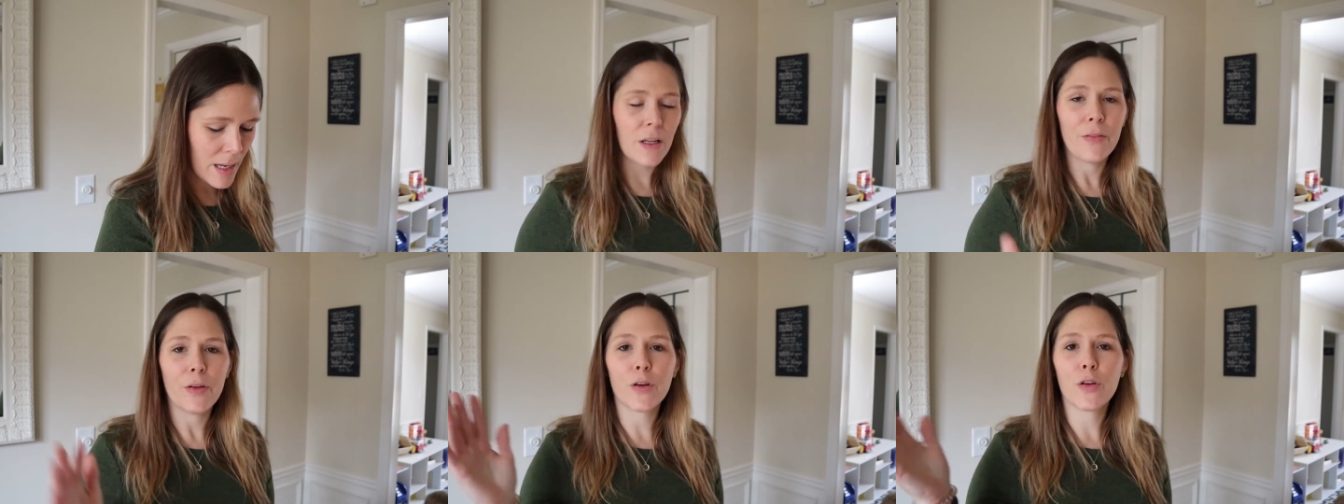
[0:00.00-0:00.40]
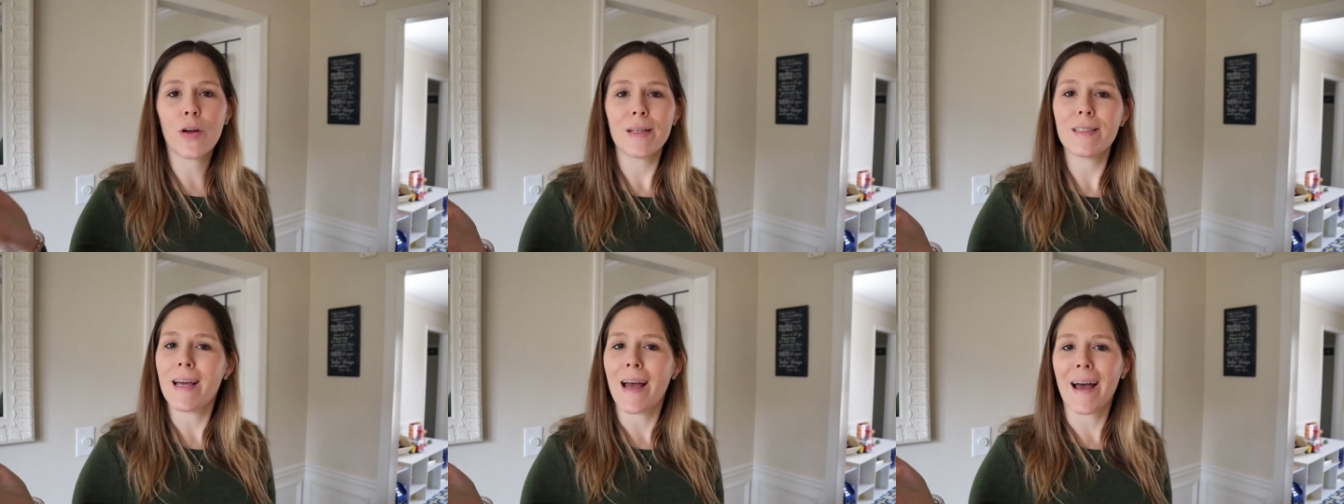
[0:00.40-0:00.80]
They're
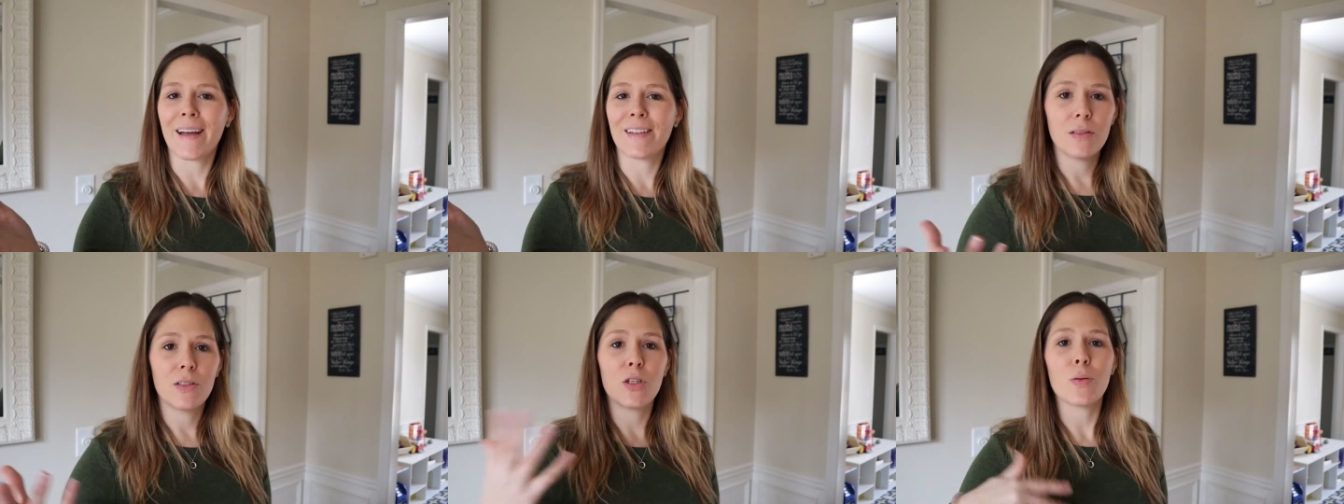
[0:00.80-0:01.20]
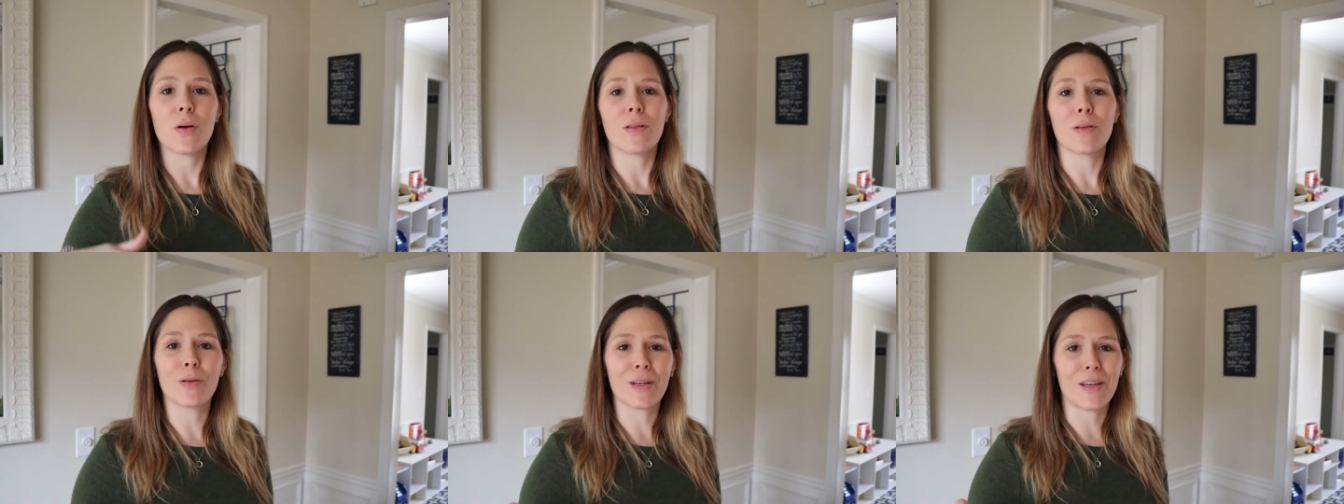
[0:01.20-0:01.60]
great to add to a
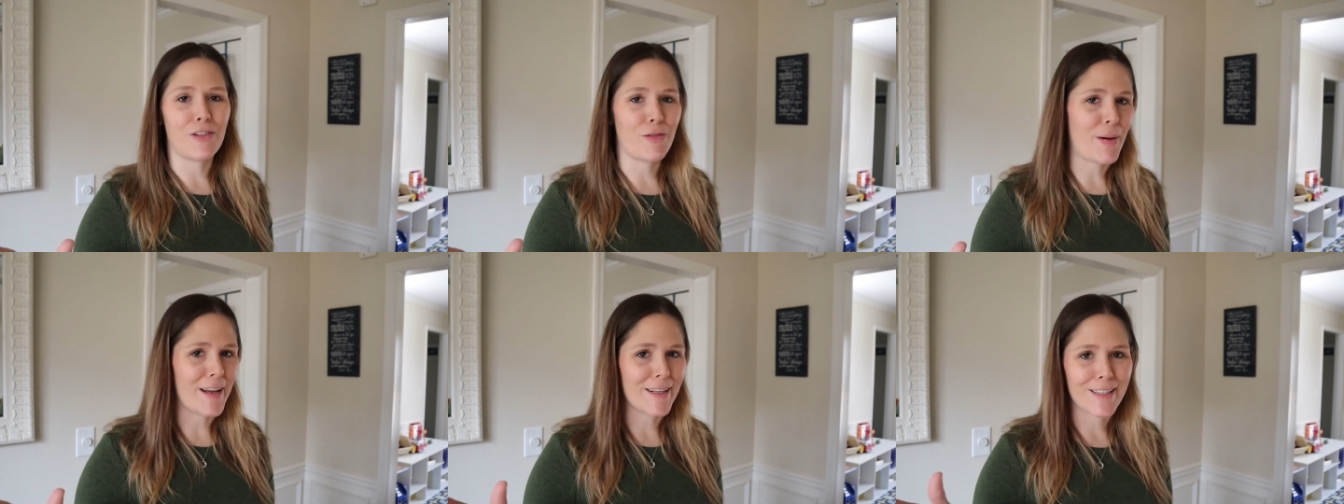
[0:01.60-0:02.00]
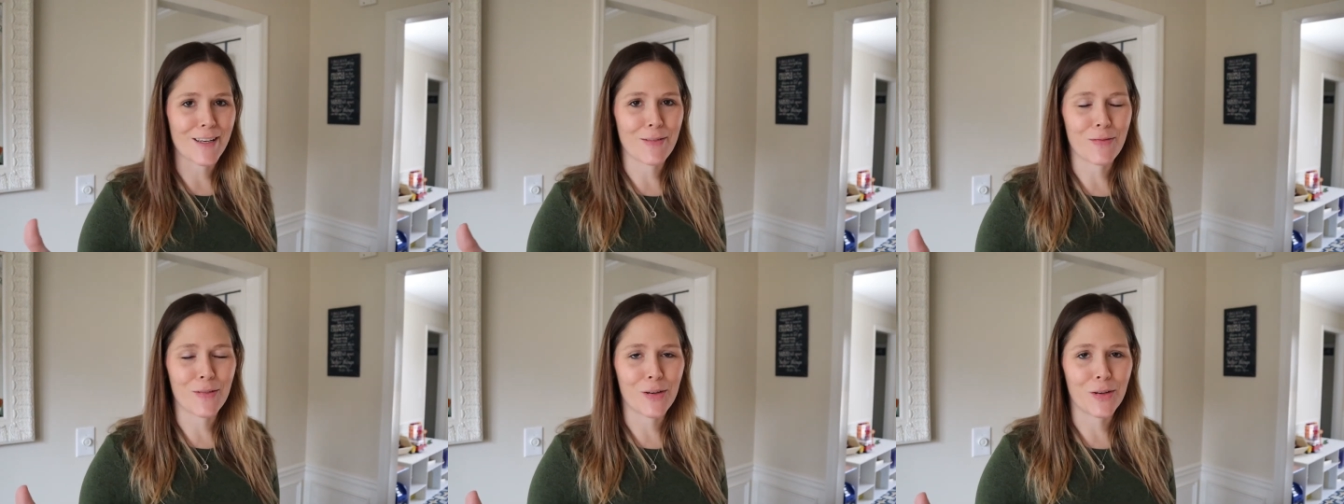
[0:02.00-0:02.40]
little gift
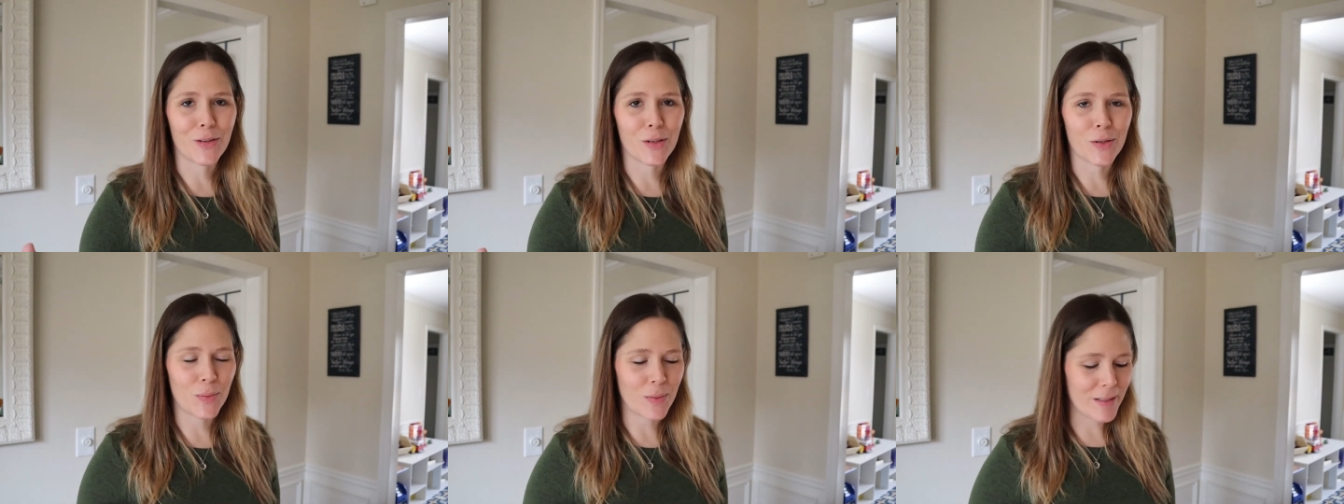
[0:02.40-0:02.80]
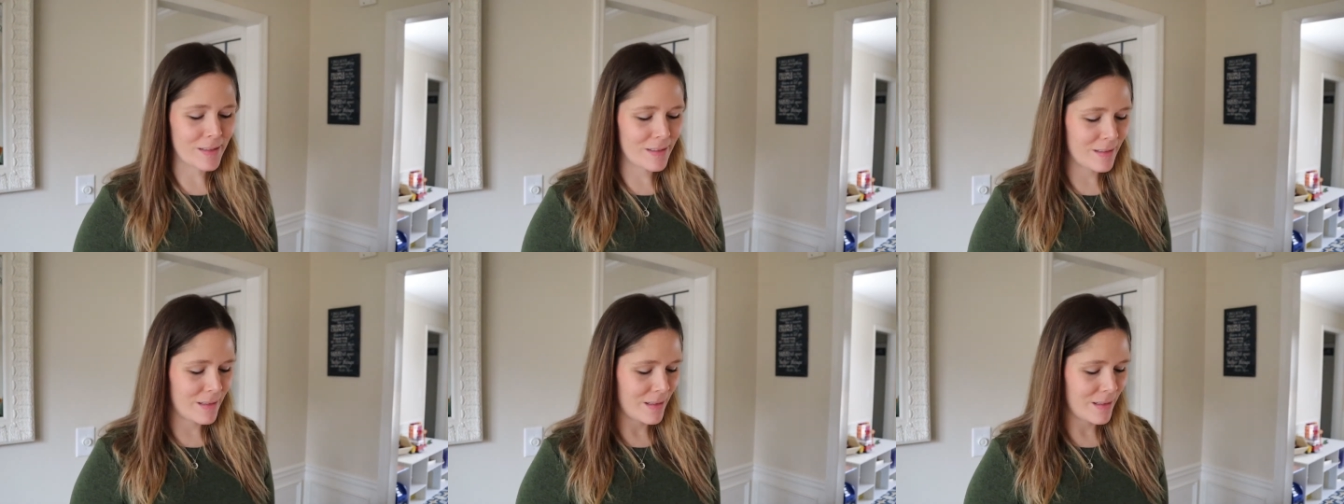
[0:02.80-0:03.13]
basket for your little one.